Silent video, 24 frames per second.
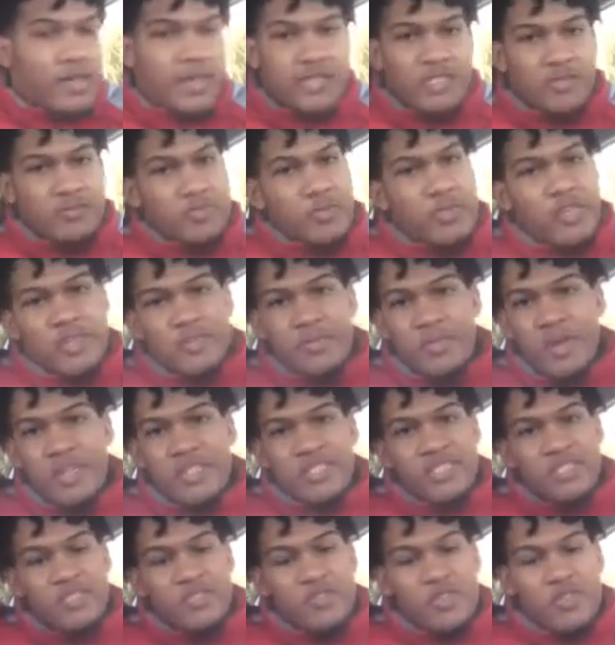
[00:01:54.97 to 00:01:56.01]
It's pretty
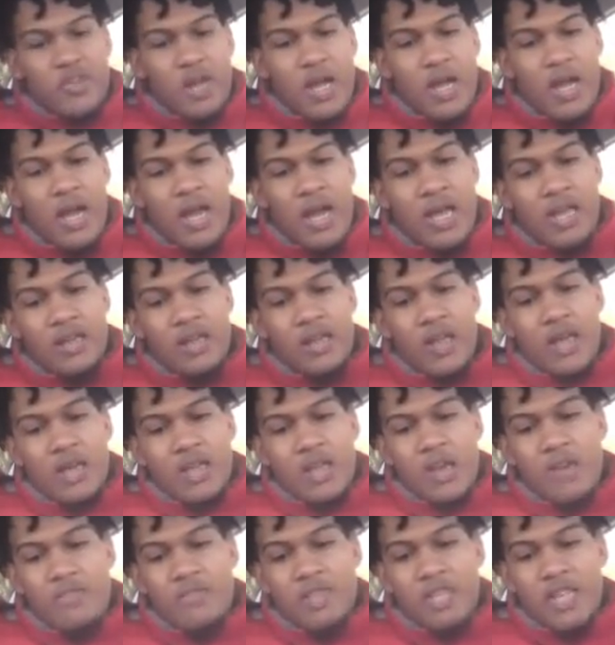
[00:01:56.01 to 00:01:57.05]
much, I
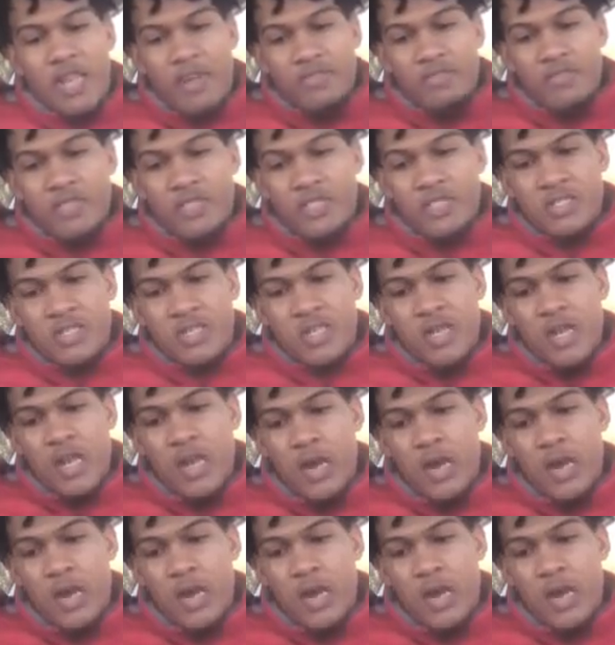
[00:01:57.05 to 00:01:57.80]
love 11s.